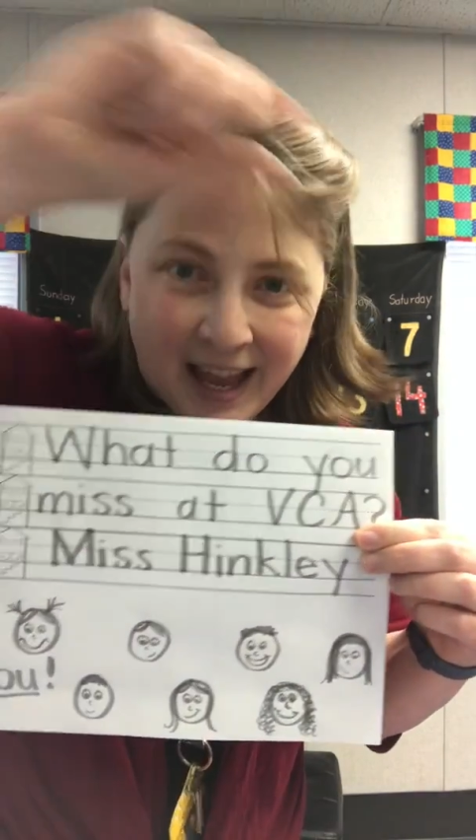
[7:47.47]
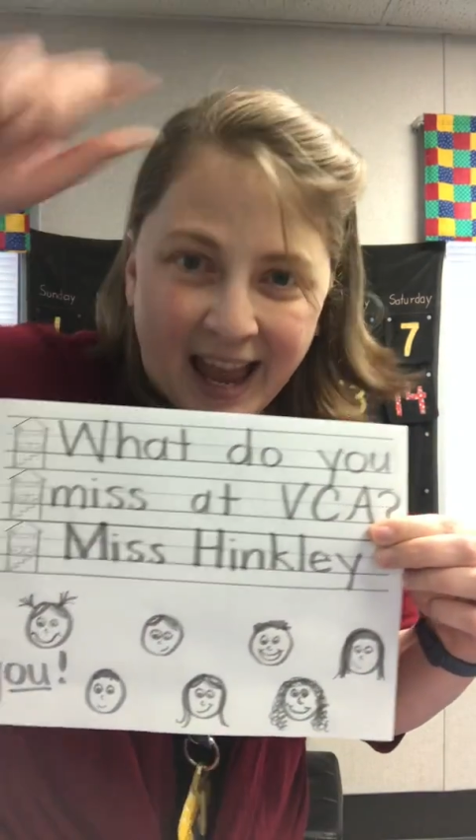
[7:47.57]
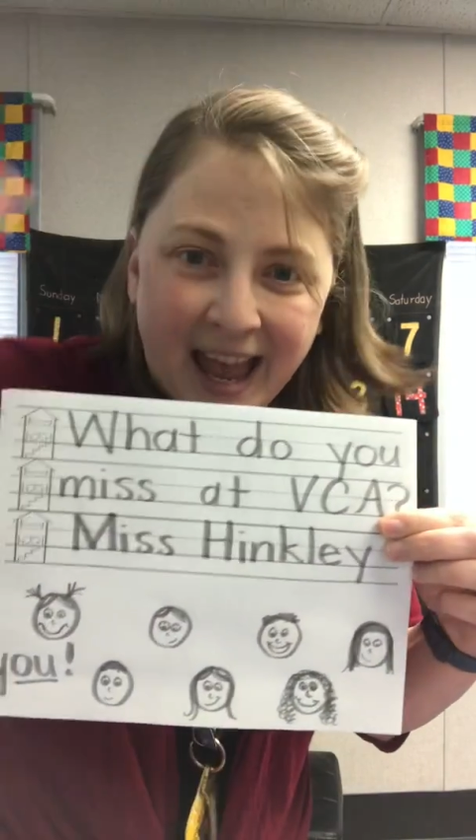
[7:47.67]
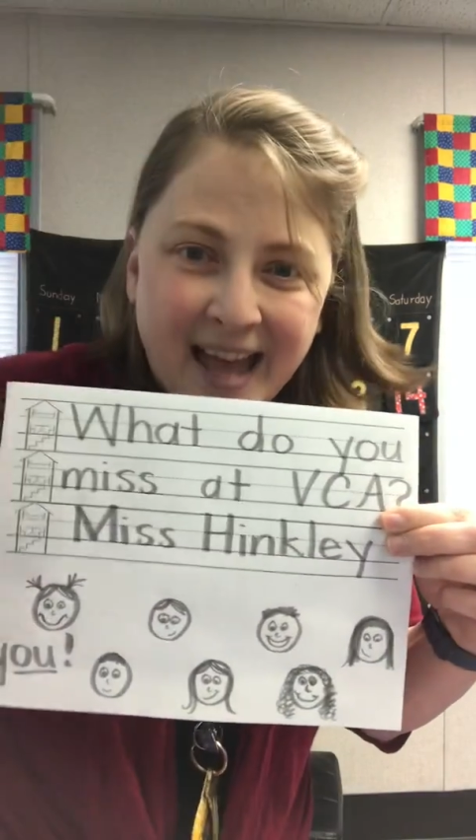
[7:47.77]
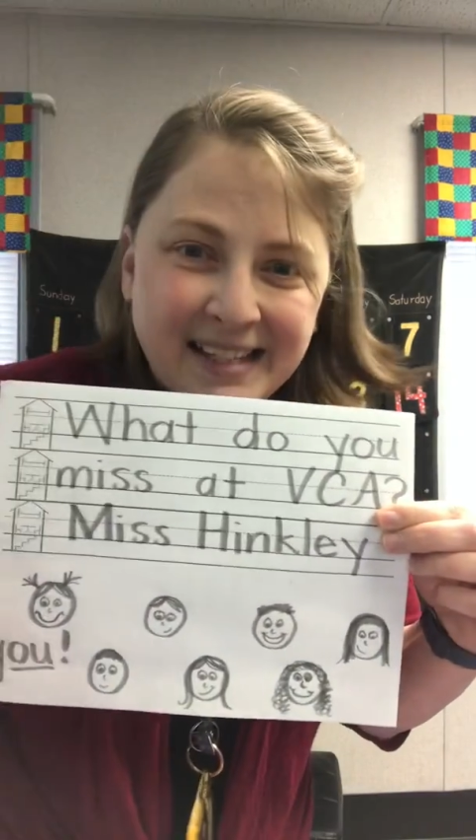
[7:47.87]

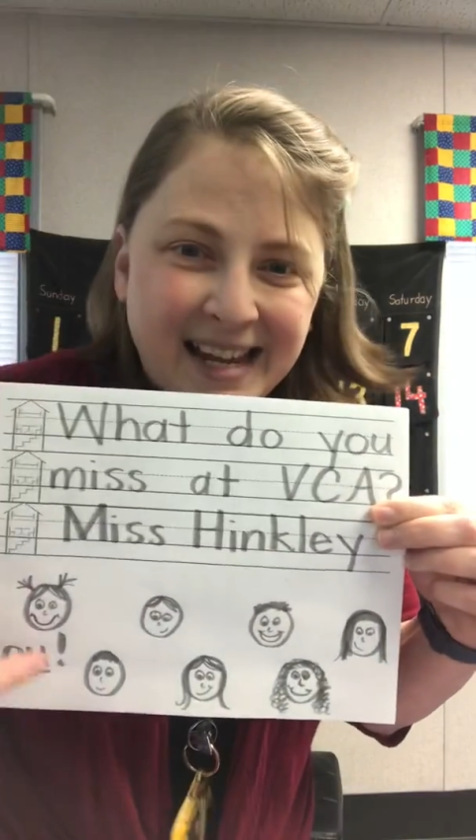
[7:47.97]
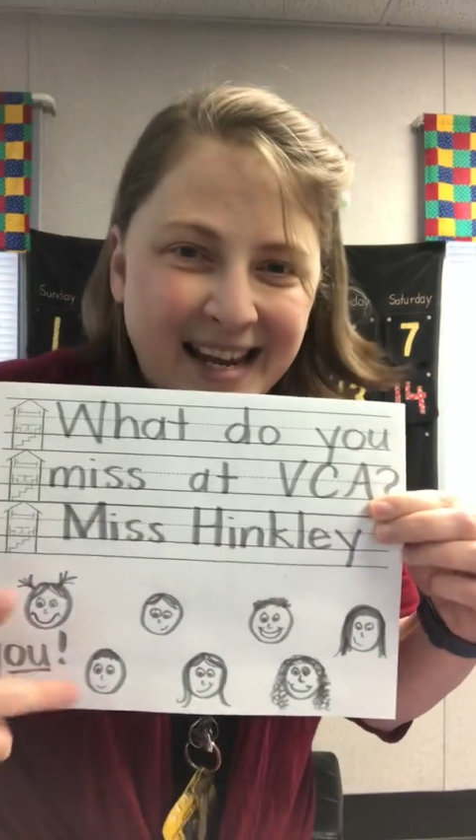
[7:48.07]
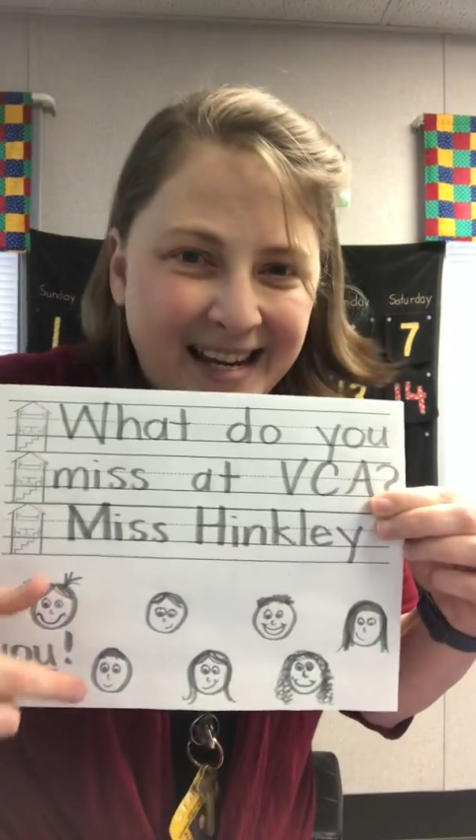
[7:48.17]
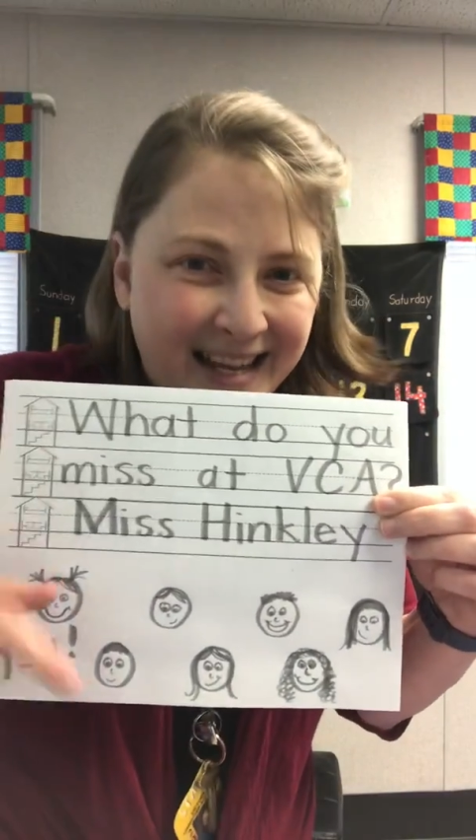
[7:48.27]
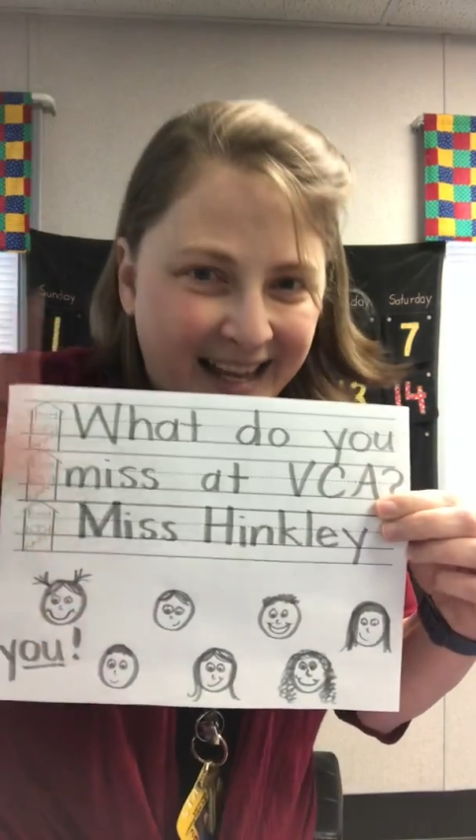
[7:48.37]
and
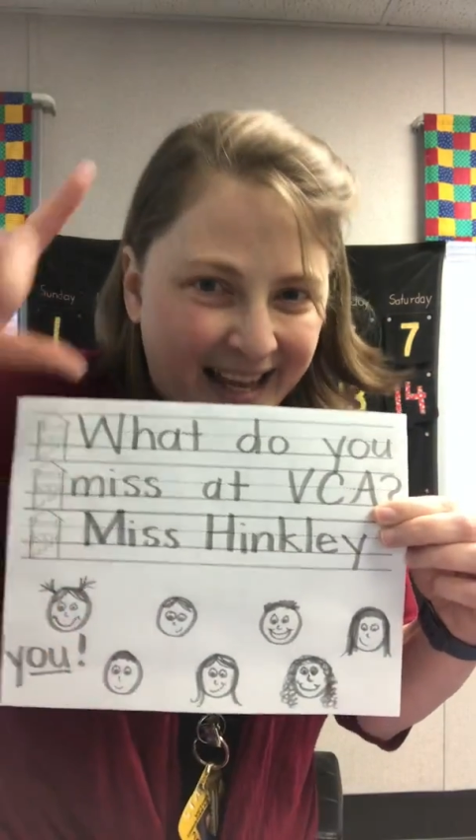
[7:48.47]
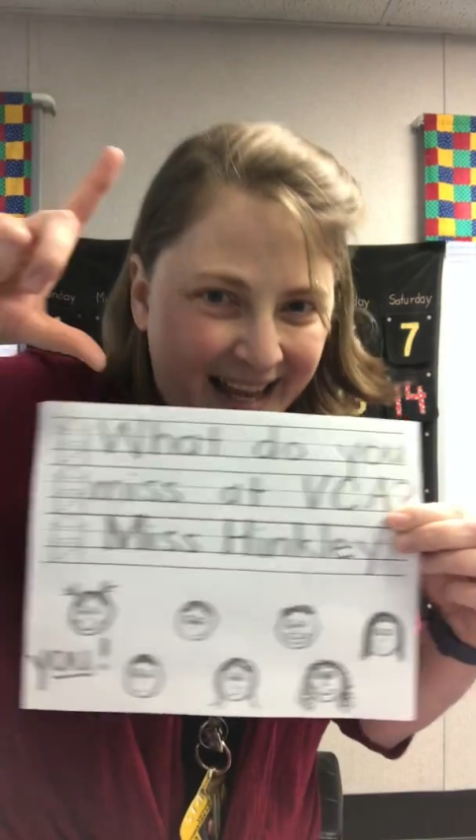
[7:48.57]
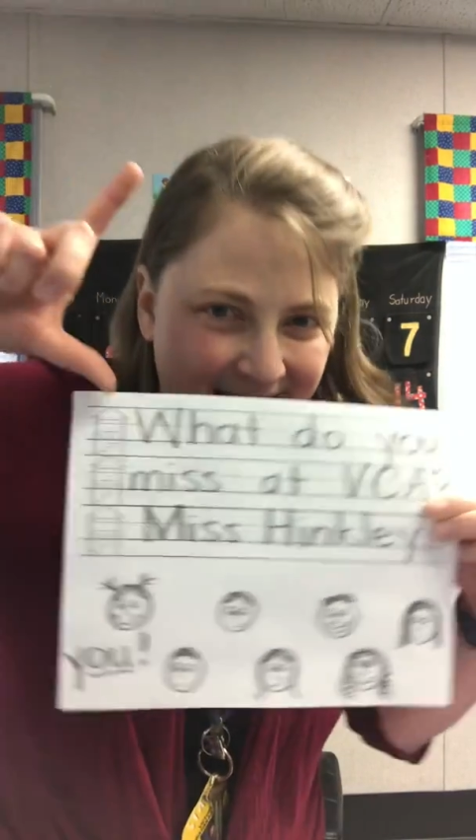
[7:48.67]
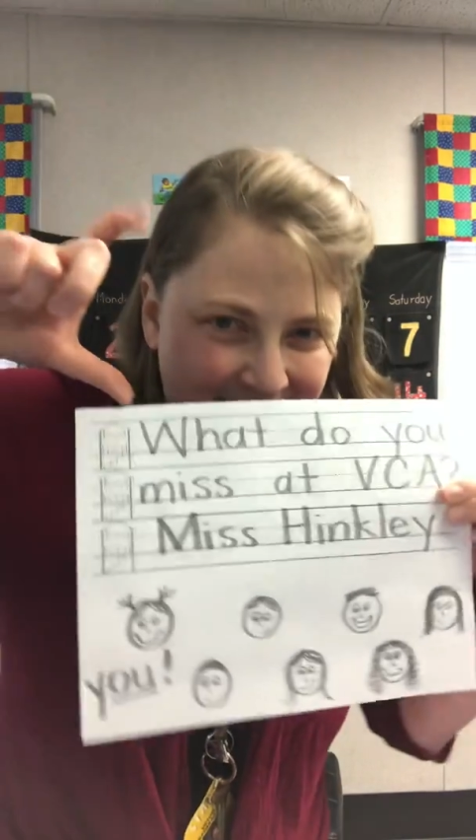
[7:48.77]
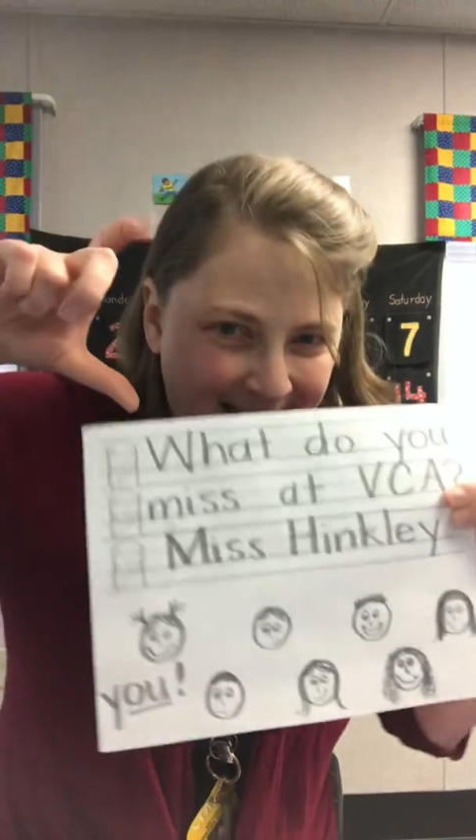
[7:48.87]
an
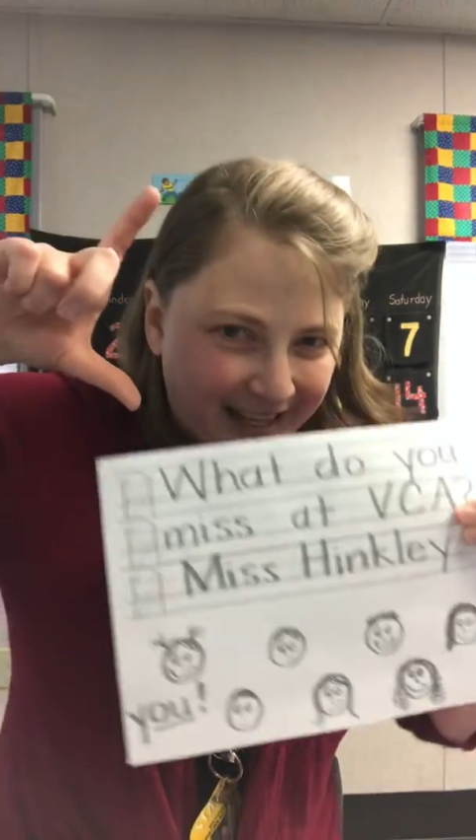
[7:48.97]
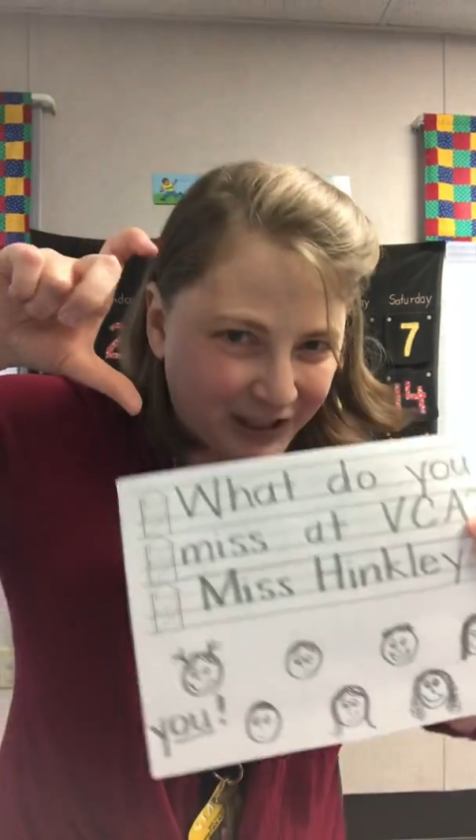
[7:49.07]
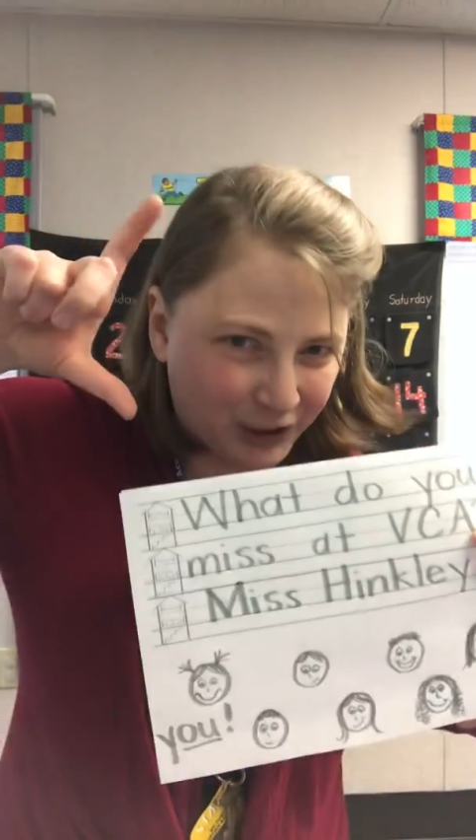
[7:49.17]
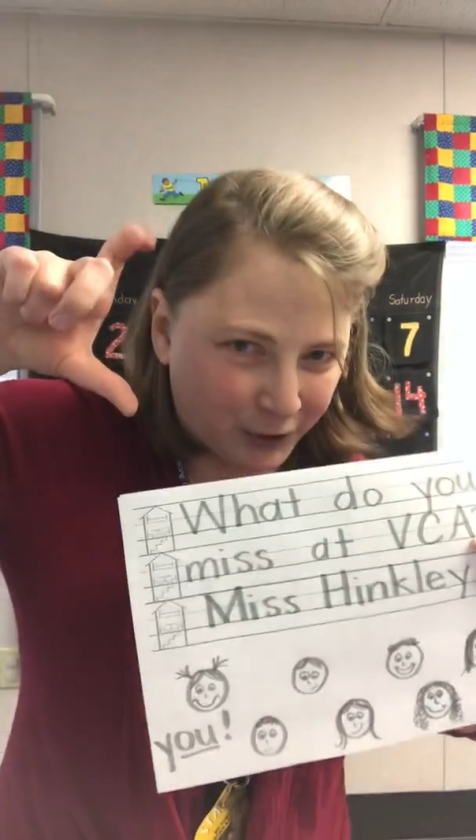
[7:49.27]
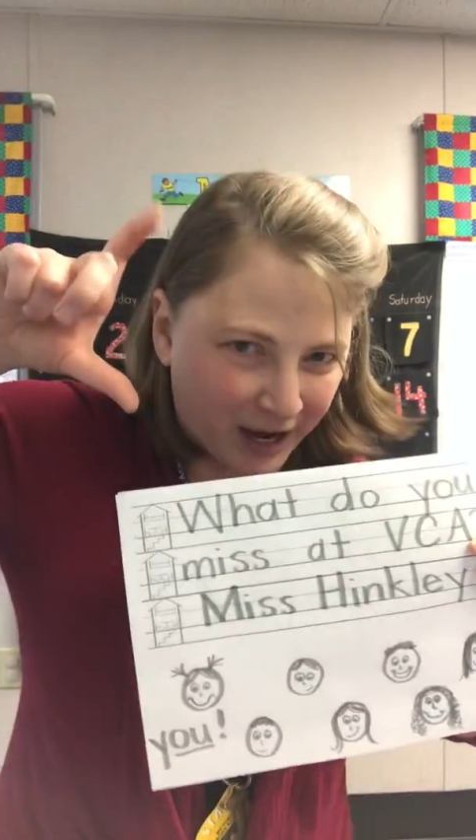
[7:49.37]

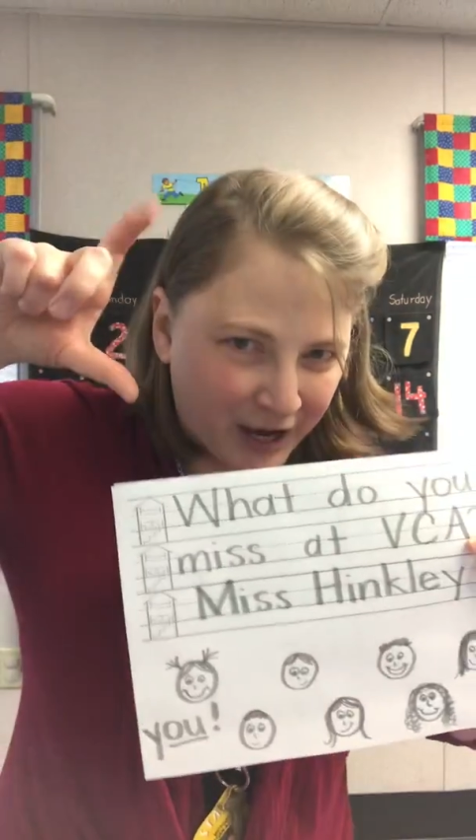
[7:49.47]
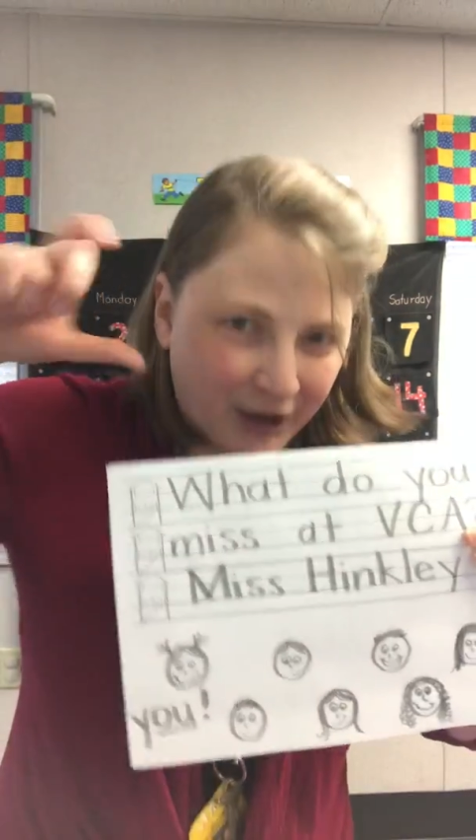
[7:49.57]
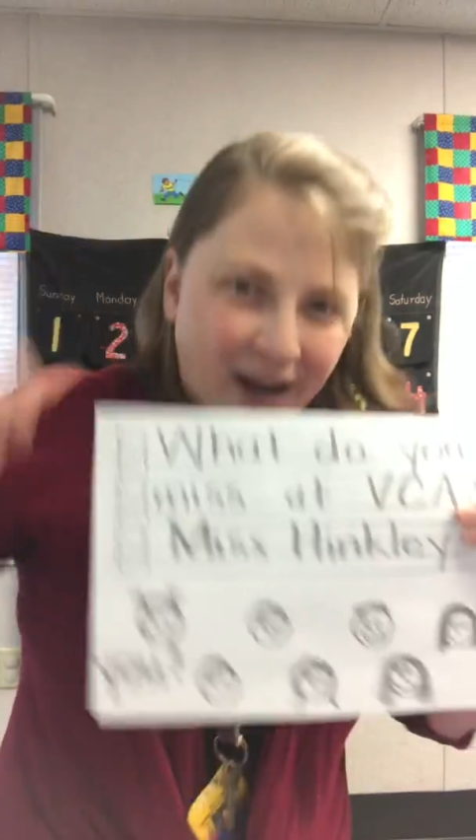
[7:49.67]
illustrator.